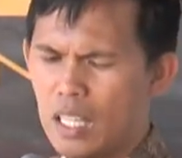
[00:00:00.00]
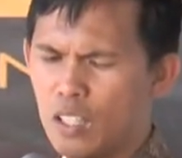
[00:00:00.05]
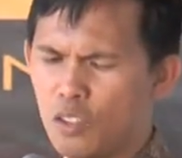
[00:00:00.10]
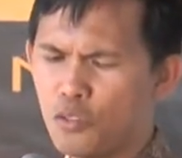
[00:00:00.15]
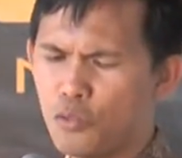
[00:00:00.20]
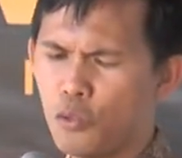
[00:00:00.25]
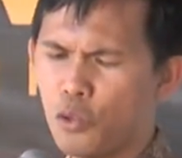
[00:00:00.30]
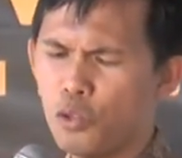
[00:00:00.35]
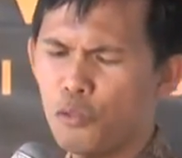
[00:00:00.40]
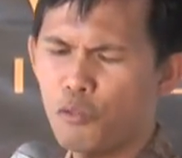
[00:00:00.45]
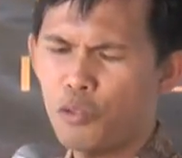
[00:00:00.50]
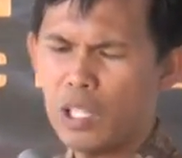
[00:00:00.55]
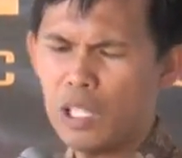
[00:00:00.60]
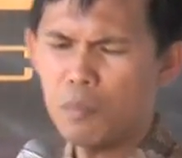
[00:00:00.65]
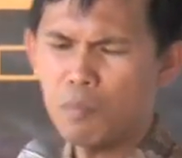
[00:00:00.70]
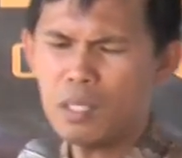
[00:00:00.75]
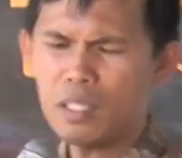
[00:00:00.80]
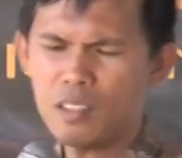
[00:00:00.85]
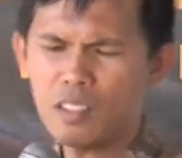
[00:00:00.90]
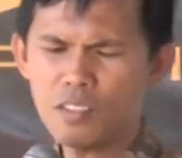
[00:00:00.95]
Its
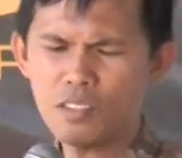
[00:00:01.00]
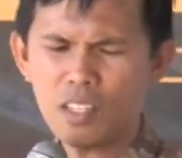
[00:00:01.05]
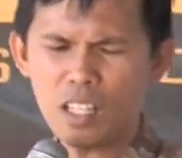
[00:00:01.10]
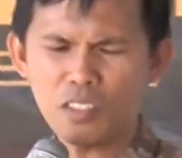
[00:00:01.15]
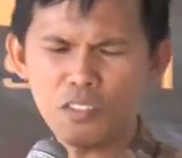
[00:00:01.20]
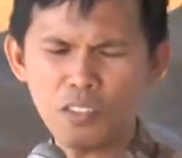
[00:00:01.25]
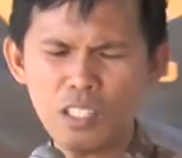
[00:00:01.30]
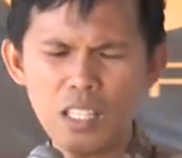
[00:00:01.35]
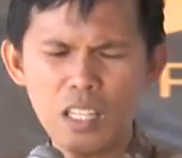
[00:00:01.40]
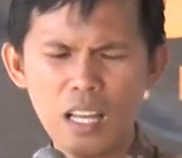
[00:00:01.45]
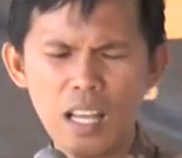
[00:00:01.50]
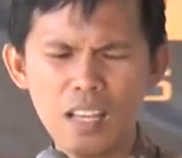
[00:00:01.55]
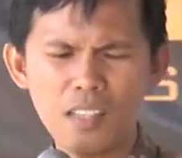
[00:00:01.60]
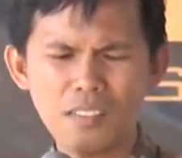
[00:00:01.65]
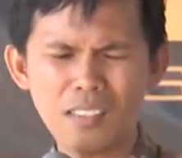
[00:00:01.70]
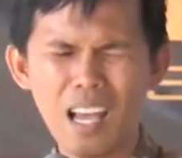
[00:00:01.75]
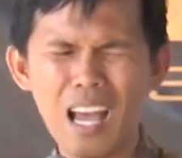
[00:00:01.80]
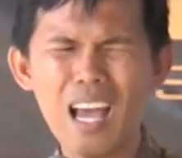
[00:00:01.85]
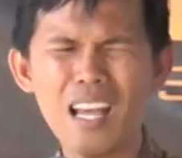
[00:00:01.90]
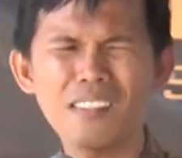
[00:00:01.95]
fulfillment is not
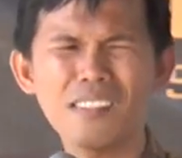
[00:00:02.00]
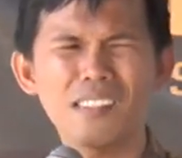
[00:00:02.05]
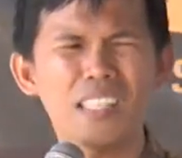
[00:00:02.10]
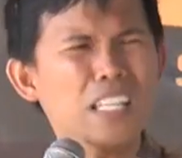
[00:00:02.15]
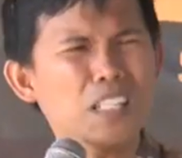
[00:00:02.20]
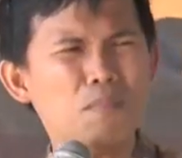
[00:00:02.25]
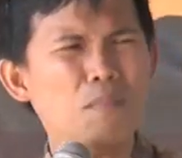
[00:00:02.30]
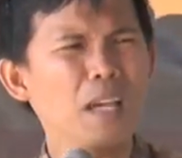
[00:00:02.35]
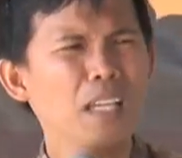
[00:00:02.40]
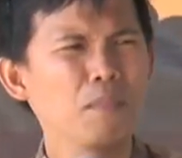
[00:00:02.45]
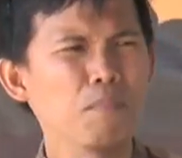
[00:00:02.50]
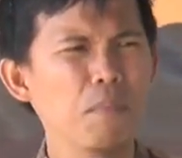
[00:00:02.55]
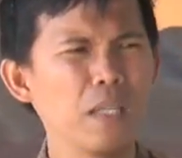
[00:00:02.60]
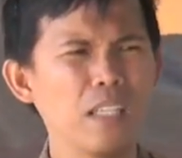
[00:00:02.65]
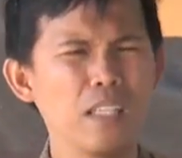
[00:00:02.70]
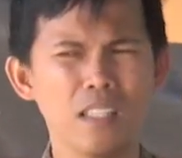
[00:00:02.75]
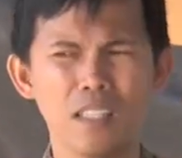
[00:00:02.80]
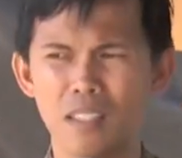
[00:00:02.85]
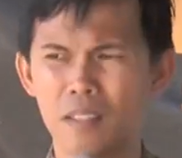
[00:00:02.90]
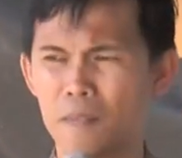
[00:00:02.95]
realized as it might
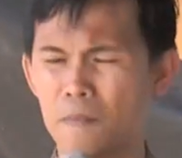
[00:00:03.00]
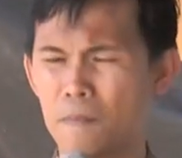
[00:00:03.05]
be.